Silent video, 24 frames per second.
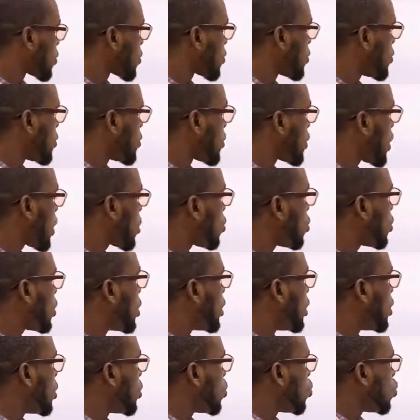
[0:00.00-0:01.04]

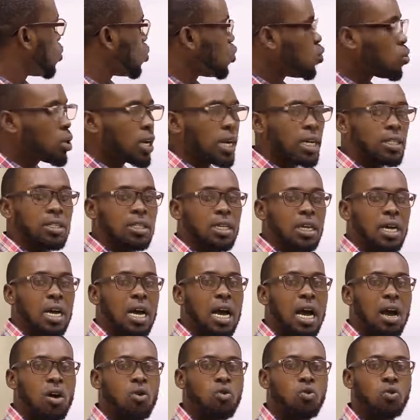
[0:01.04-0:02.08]
Secondly, we'll look at
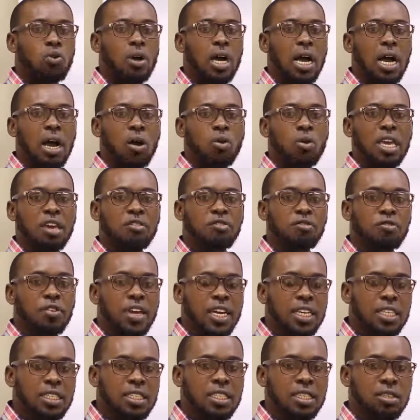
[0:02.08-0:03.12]
how
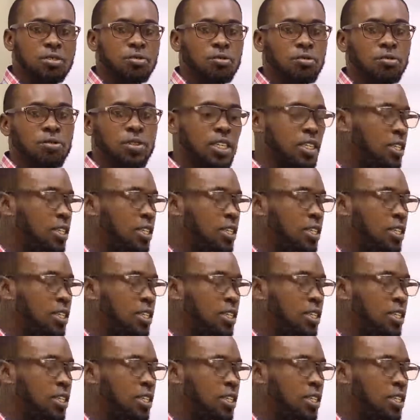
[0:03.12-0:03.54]
effective